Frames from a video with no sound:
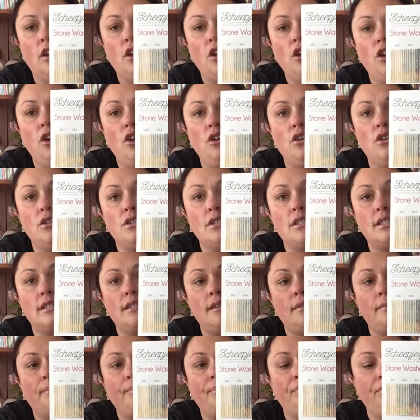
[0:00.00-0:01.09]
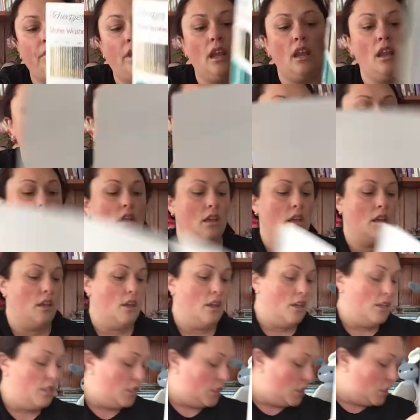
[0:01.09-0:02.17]
use.
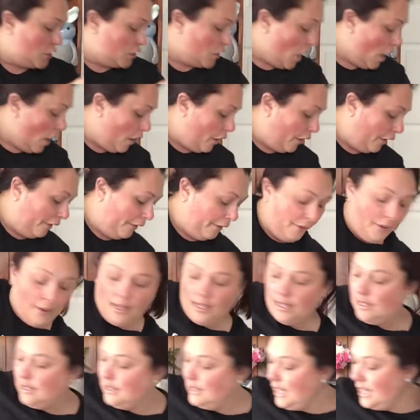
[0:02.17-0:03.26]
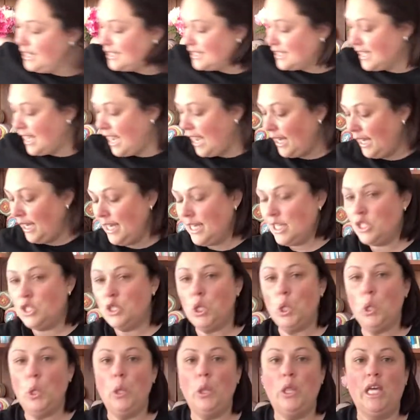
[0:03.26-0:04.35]
So let's get
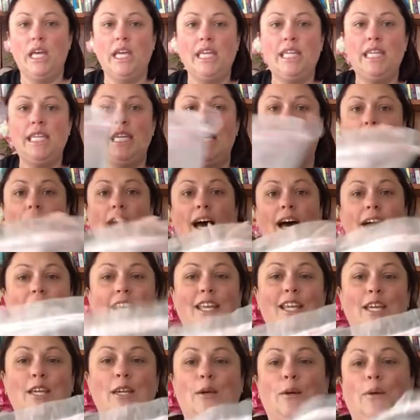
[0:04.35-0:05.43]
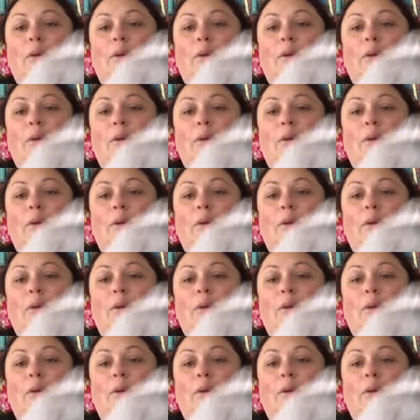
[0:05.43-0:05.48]
into the yarny